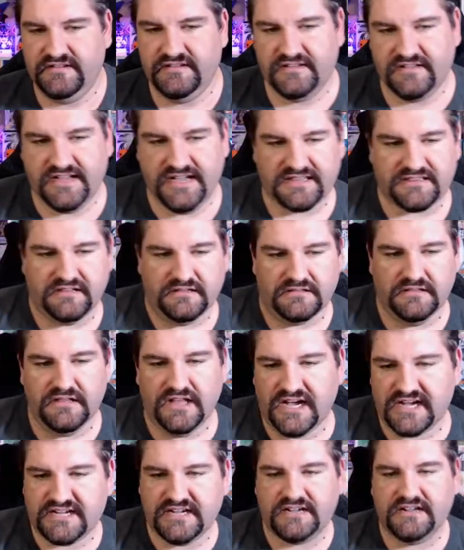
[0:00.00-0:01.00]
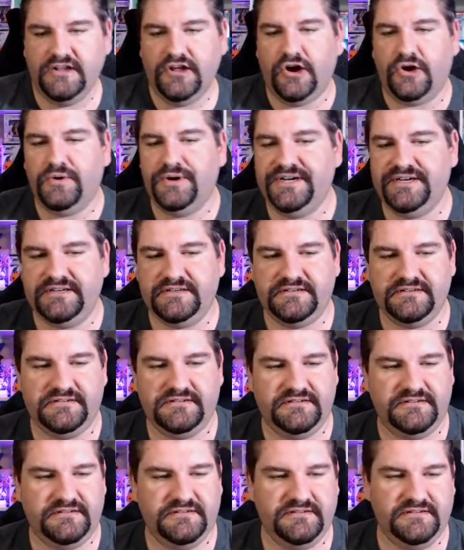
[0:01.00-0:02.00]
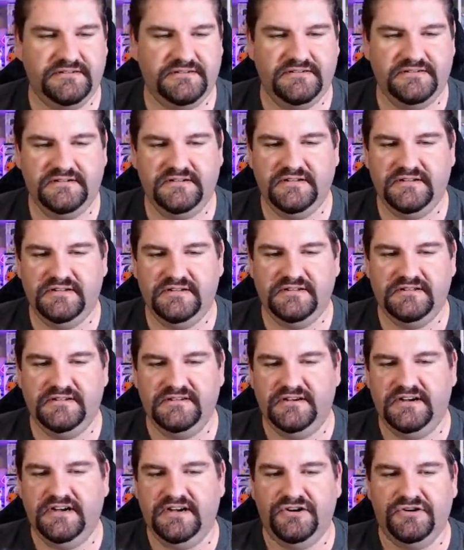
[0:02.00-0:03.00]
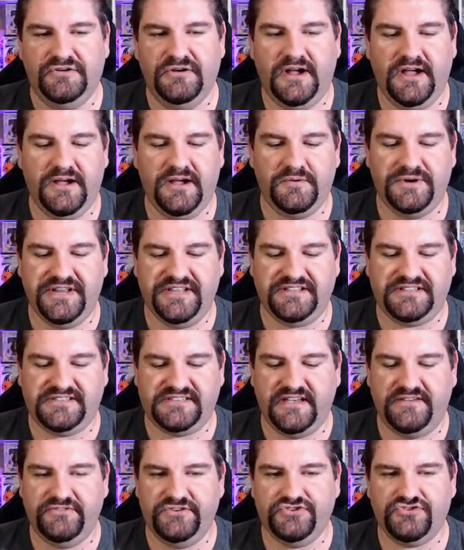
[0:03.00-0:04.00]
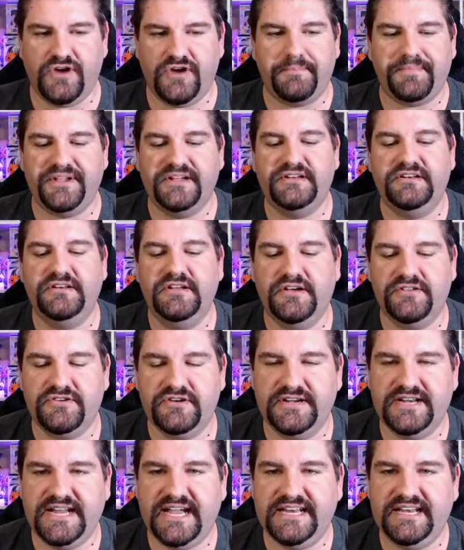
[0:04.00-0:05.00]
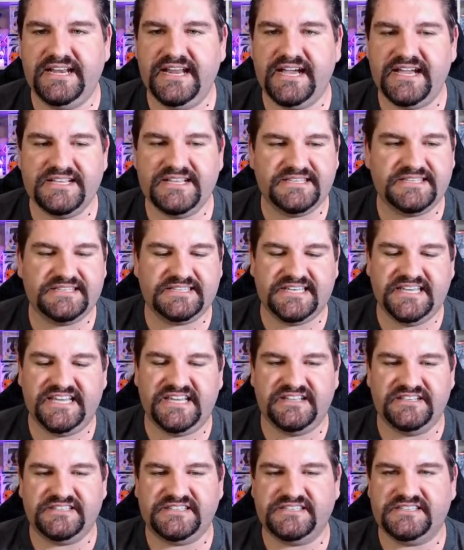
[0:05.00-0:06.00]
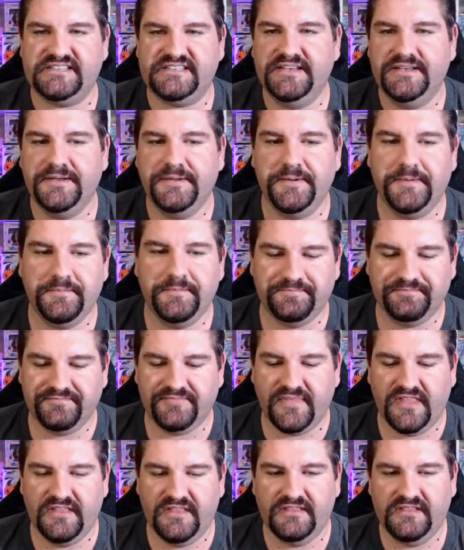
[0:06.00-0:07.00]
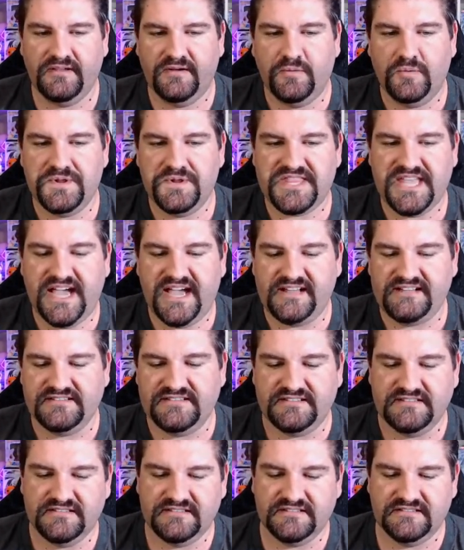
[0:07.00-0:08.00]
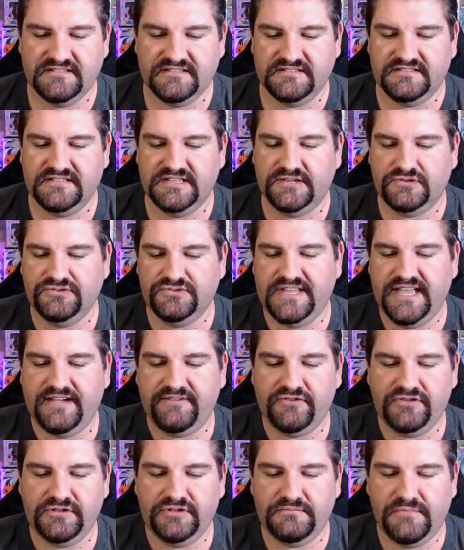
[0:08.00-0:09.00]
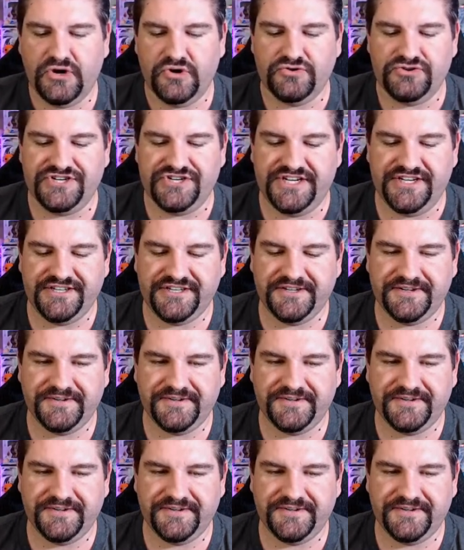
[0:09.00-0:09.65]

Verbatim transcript: Got the luck going. Uh-oh, I 187 dropping another 99 cents with that little devil emoji.